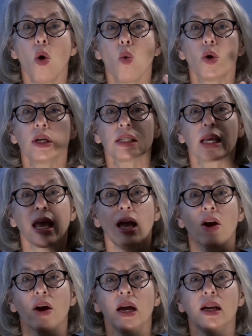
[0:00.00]
was
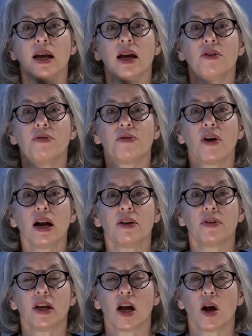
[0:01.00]
carried in front
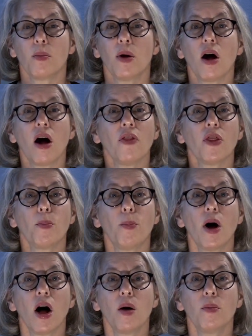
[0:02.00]
of him on the
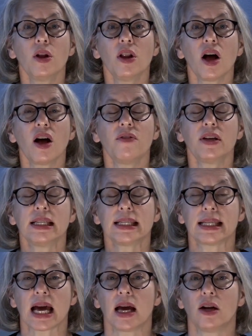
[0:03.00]
pommel of his
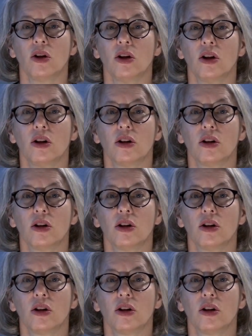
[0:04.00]
saddle.